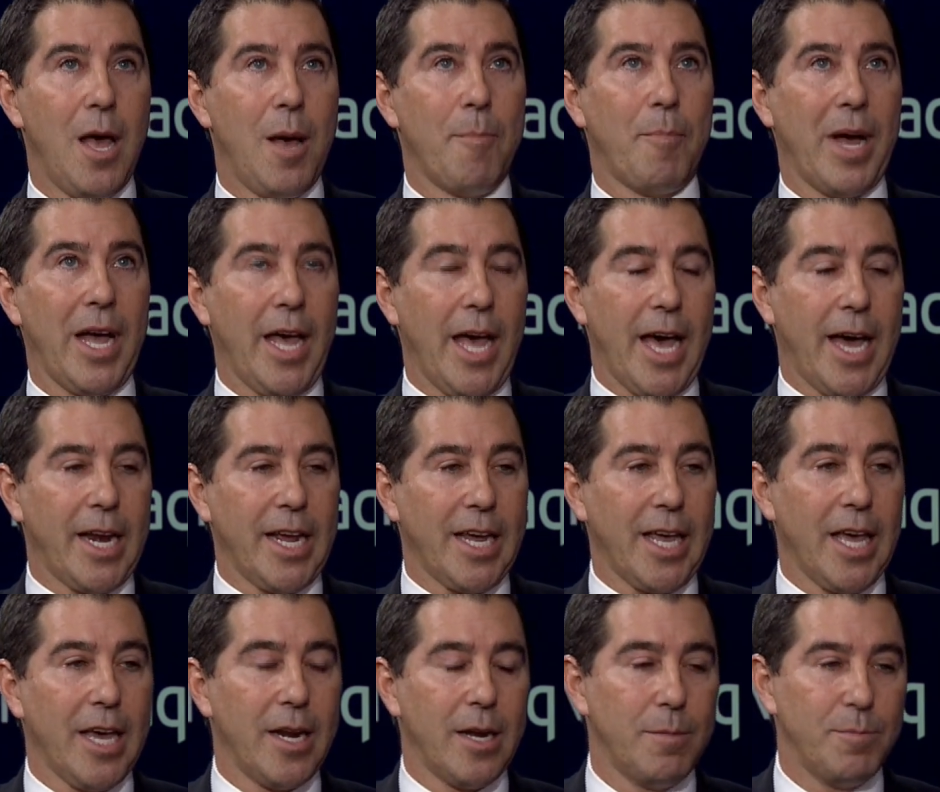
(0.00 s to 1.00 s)
by adding
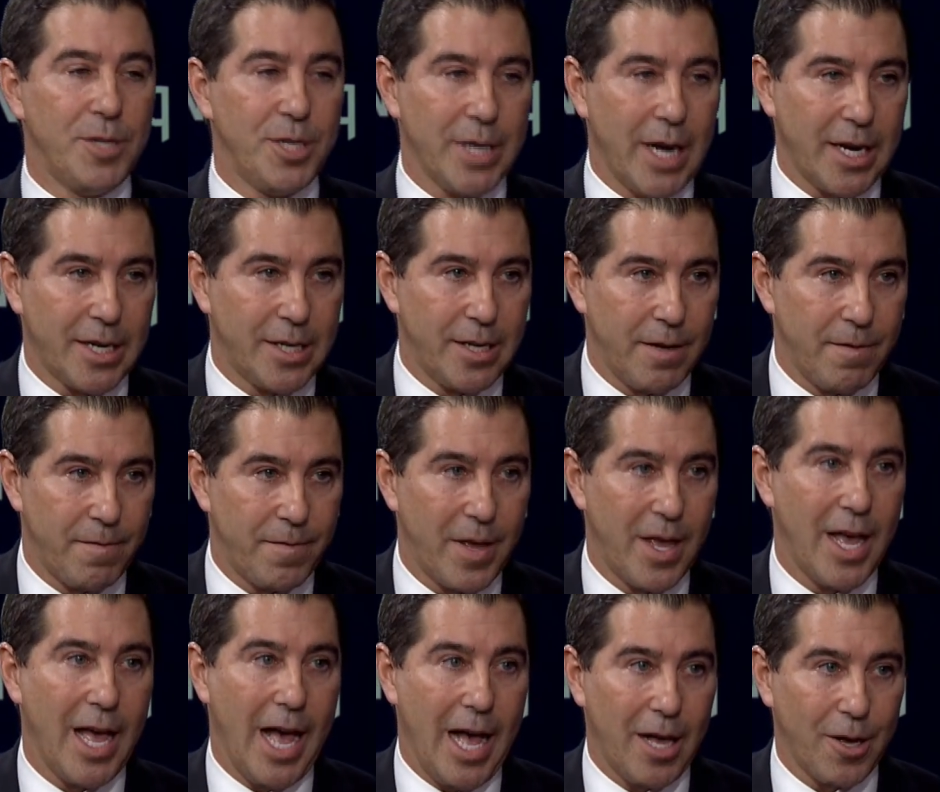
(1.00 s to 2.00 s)
an objective
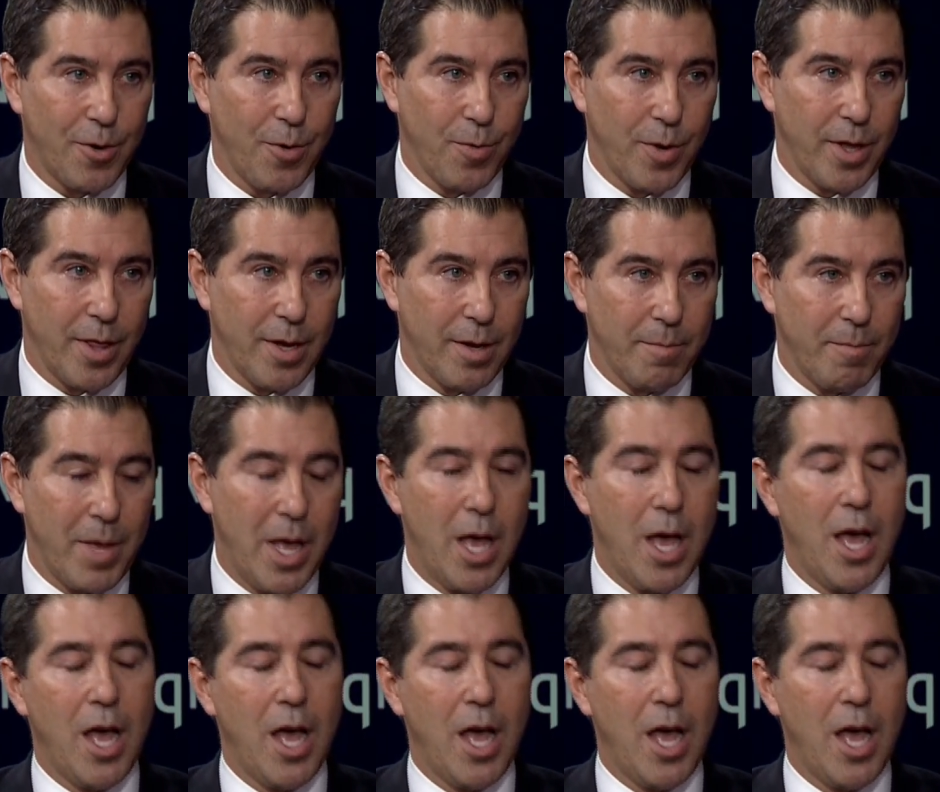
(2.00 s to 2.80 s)
algorithm,